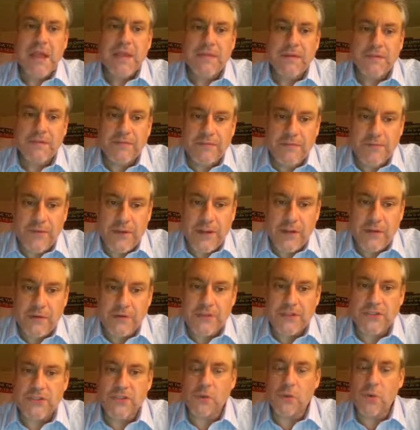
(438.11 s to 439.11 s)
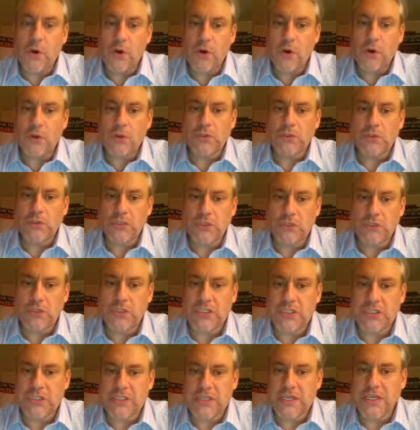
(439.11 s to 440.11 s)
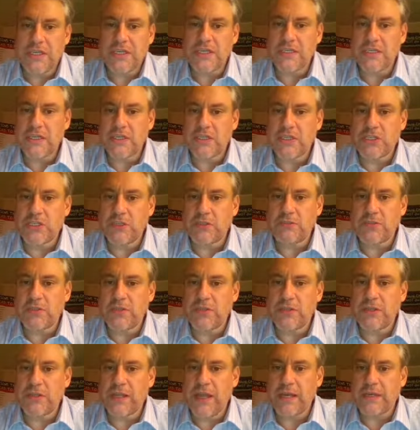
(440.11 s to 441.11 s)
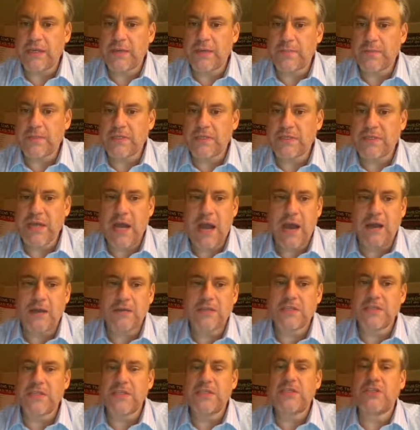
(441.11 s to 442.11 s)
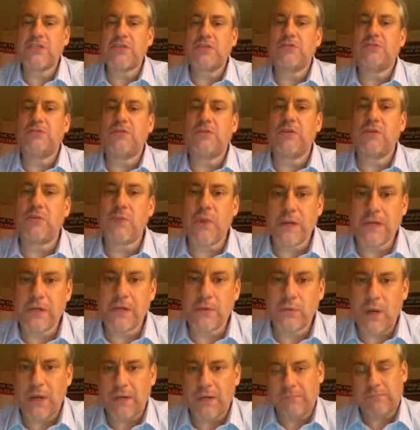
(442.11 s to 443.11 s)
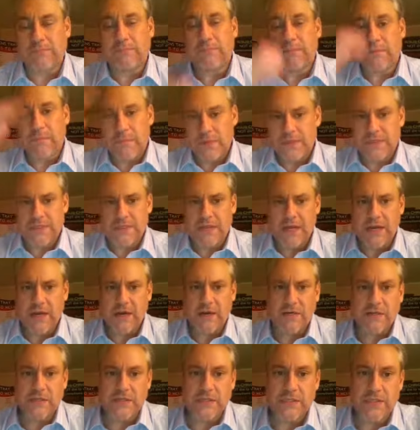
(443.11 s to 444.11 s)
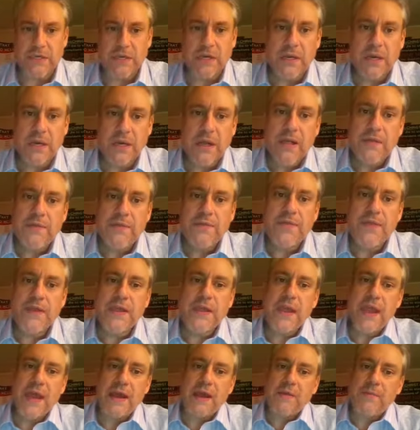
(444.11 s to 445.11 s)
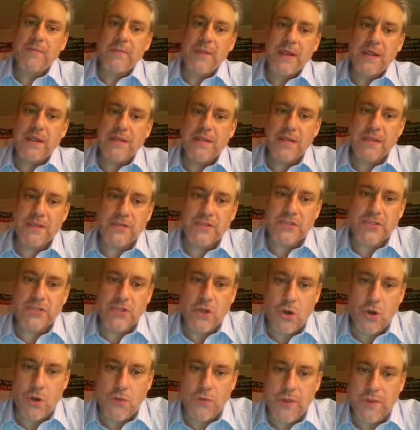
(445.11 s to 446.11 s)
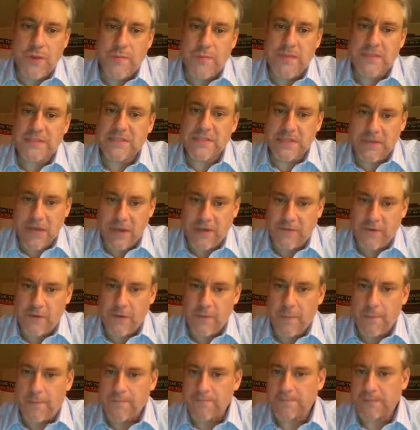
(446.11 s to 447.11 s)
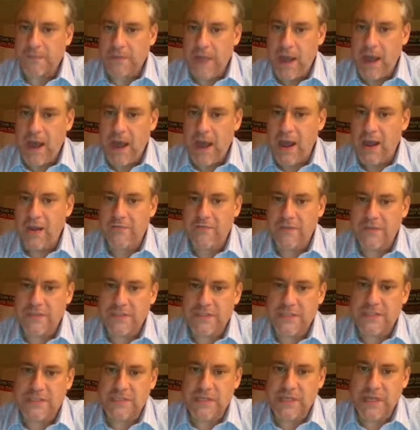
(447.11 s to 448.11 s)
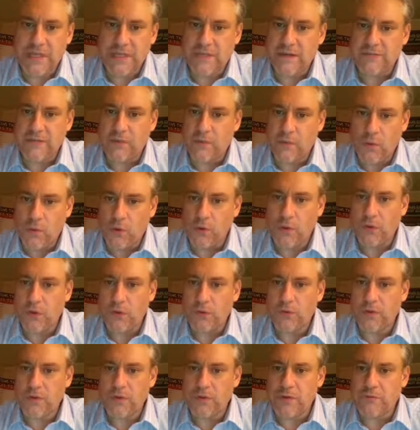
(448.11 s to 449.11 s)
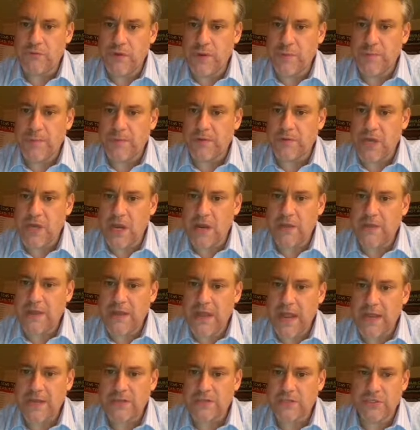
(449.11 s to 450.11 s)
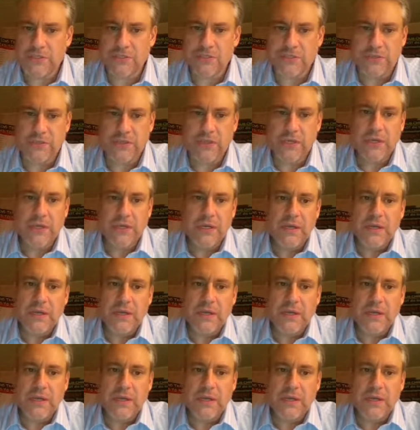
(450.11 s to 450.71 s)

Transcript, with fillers: The field is the world. The good seeds are the children of the kingdom, but the tares are the children of the wicked one, the sinners. The enemy that sowed them is the devil. The harvest is the end of the world, and the reapers are the angels.